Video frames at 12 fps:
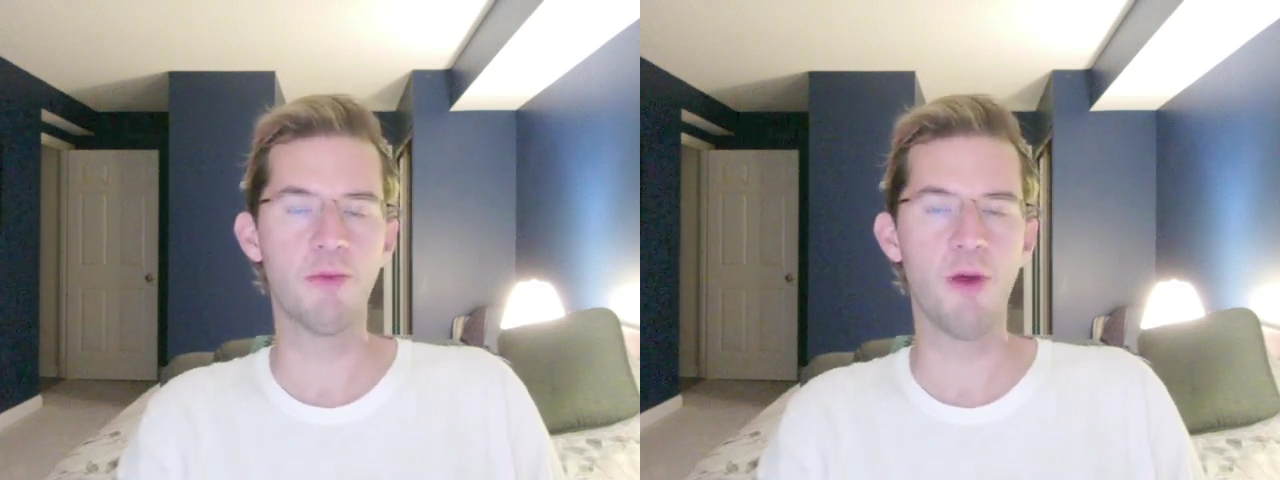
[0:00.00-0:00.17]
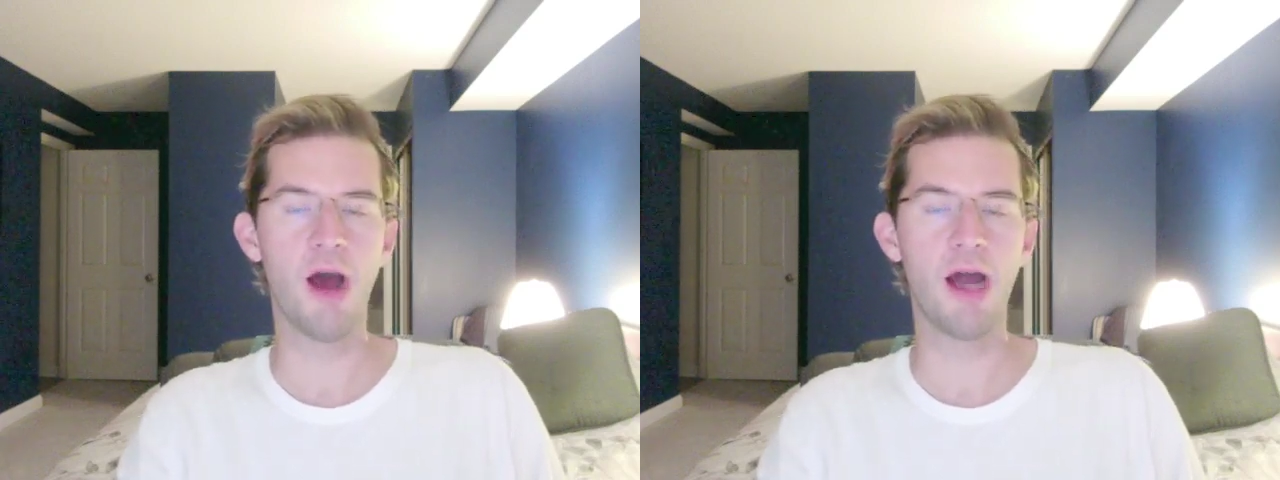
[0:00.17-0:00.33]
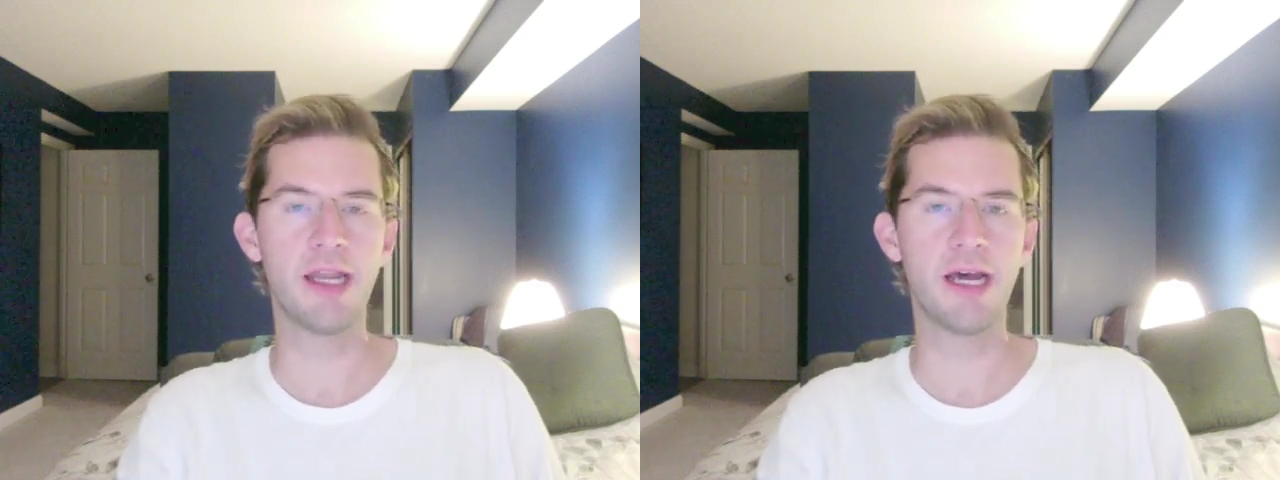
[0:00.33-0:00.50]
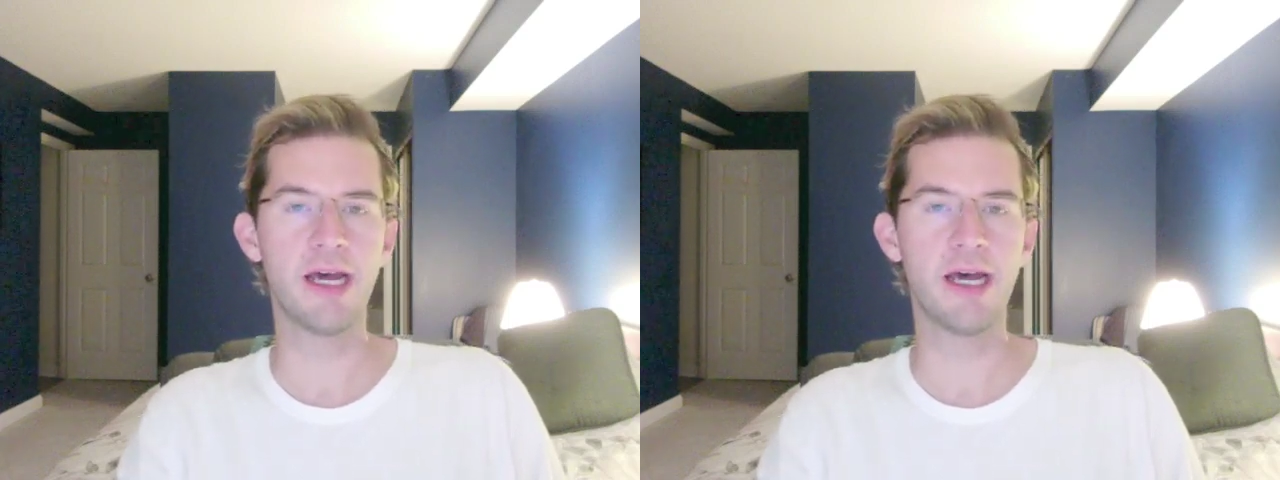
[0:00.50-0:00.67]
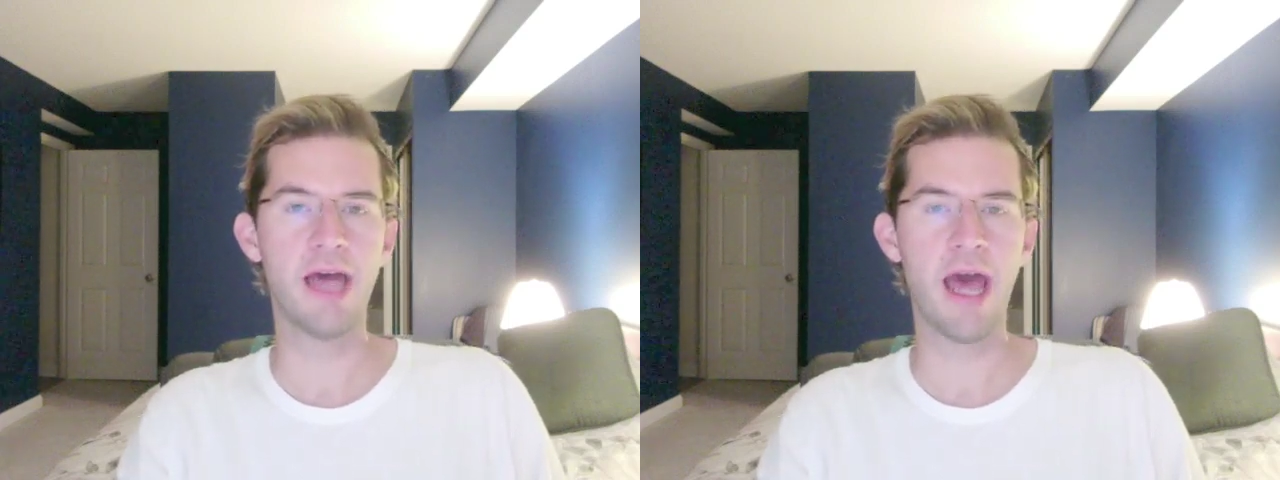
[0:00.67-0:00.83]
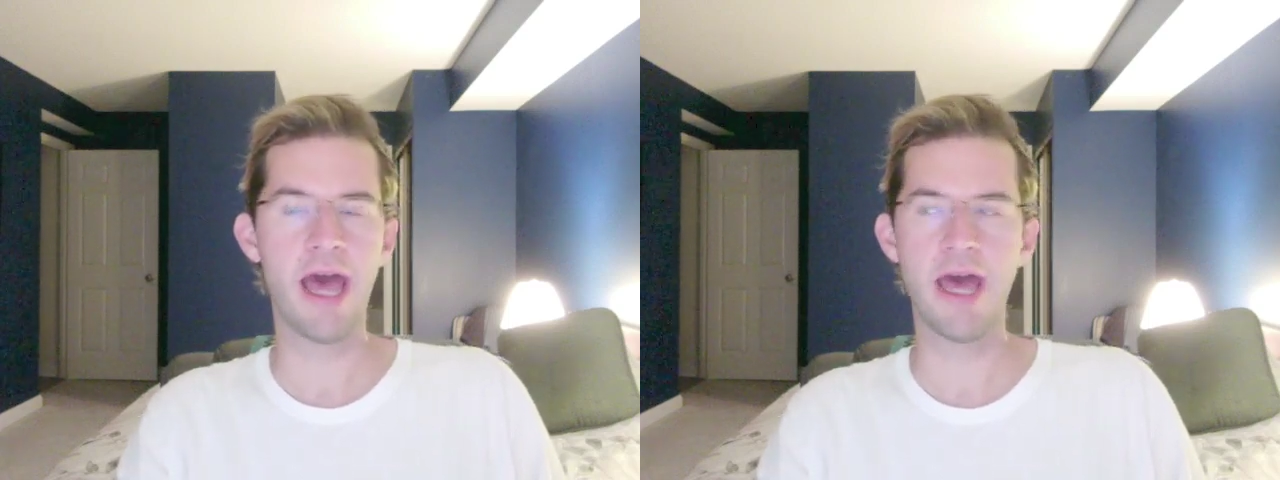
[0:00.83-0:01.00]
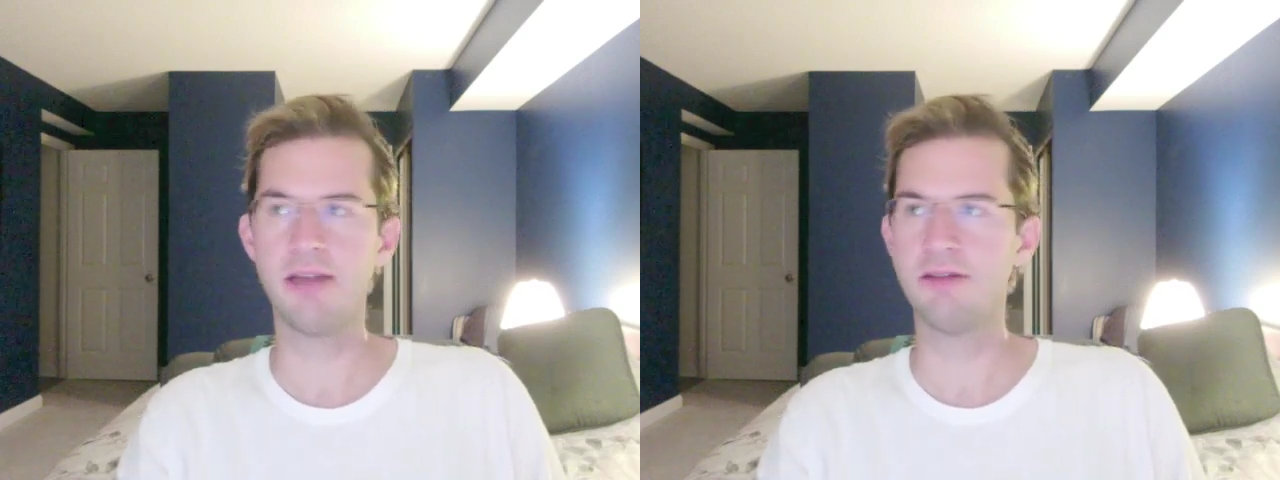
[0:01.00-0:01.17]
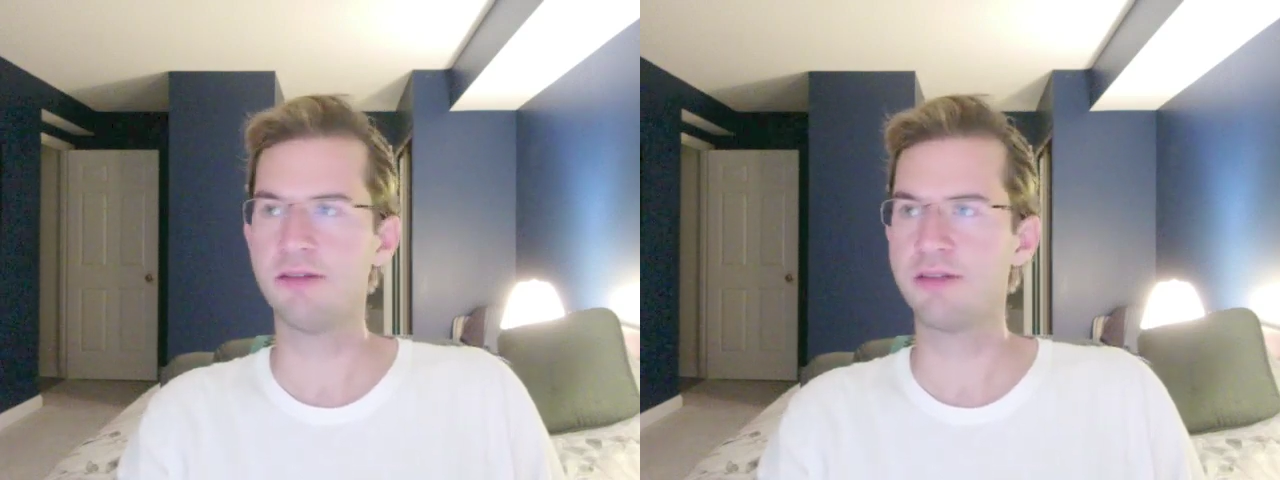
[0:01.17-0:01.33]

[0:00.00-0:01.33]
Rhonda, and